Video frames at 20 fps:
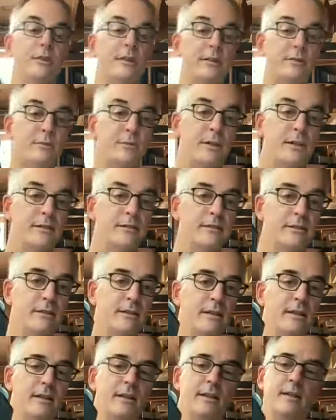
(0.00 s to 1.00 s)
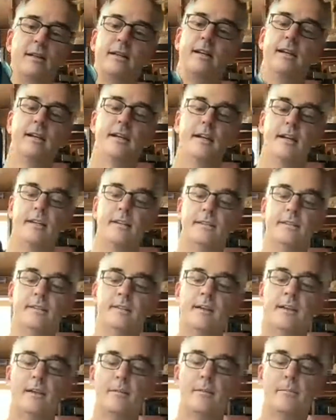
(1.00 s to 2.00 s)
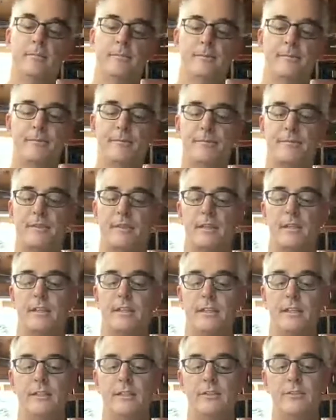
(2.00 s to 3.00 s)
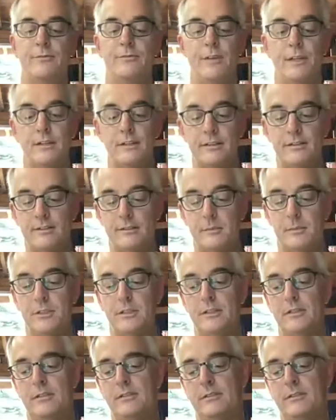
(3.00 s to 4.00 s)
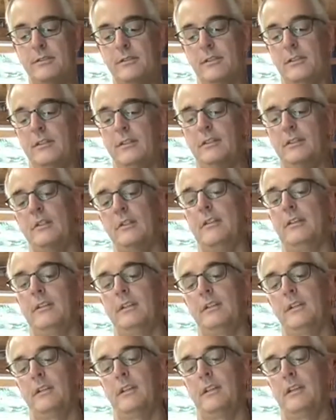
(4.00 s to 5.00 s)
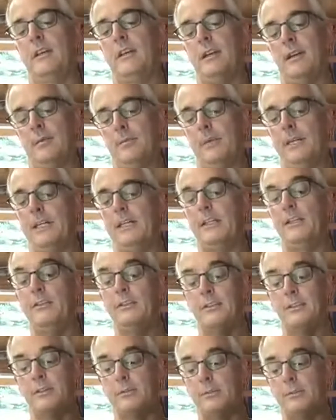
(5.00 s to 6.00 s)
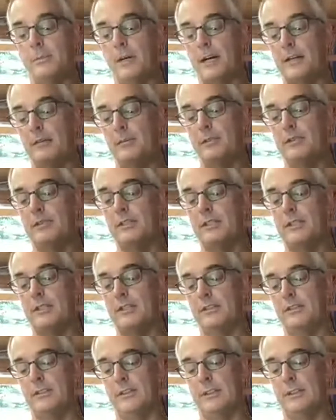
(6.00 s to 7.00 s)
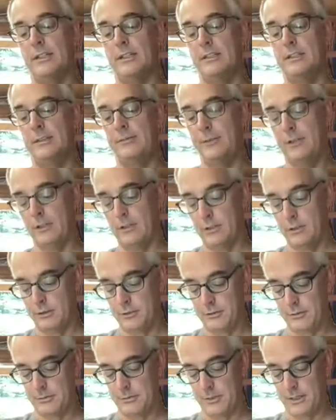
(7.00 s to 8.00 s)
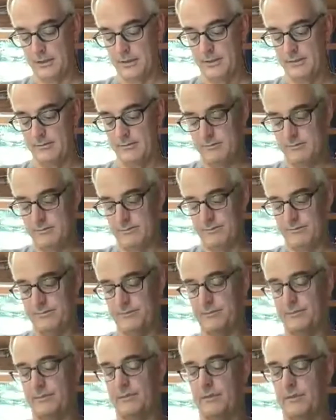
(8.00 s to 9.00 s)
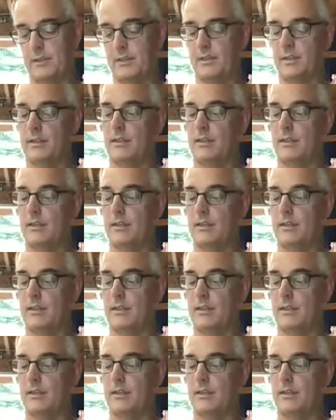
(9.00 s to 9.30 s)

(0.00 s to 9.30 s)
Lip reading: group, the first set of testers, was this one. And it's very similar, but it uses modern materials and a different closure method,